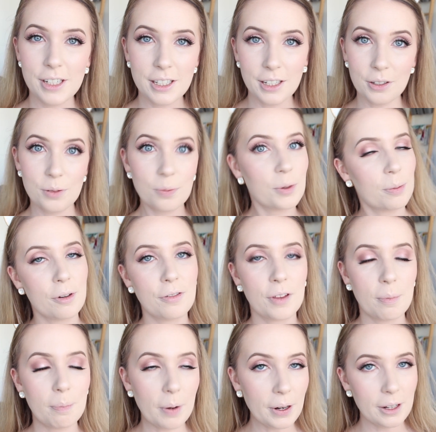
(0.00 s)
reason I use waterproof on
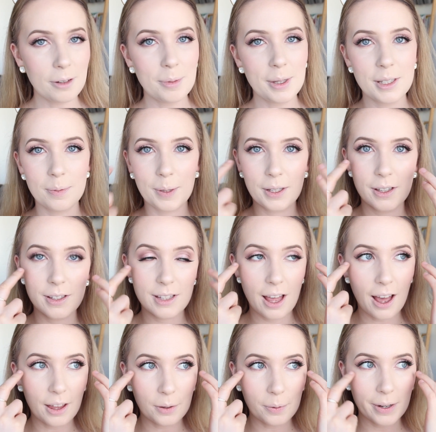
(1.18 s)
the bottom is because
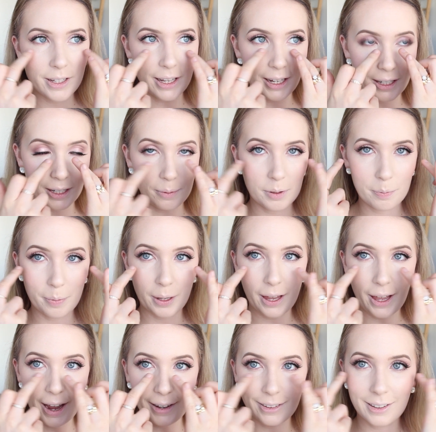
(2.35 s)
otherwise I end up with
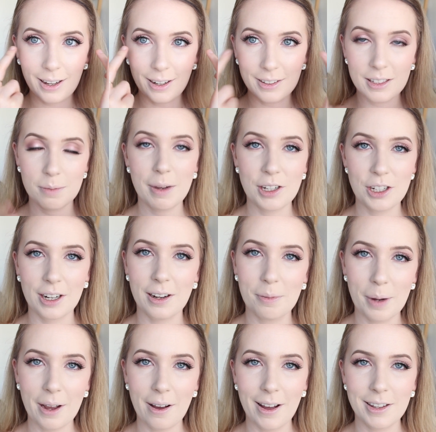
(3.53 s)
black kind of smudging under
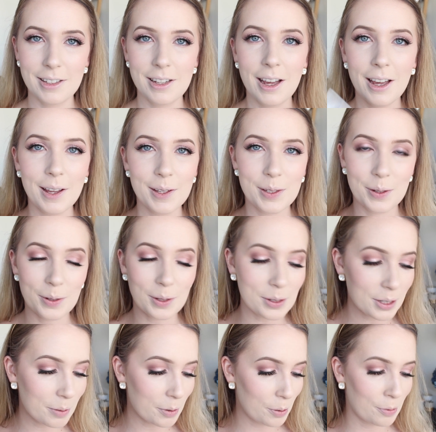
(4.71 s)
my eyes. So
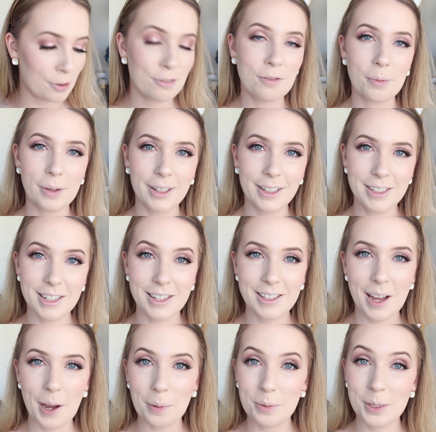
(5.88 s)
using the waterproof formula does
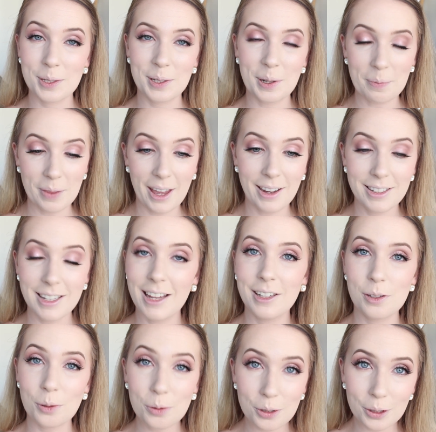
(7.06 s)
help to stop that, and
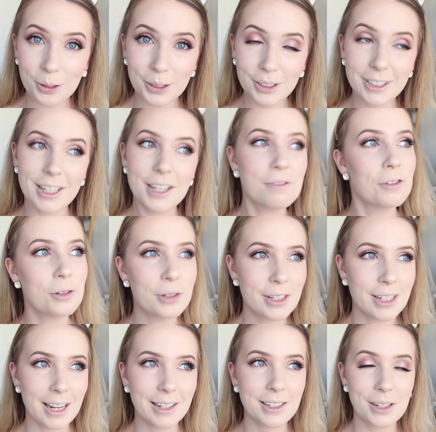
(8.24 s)
it's also good if you
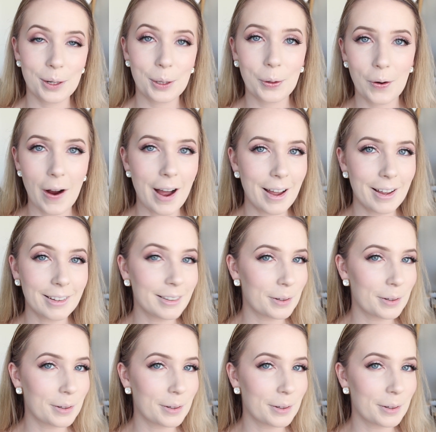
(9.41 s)
tend to cry a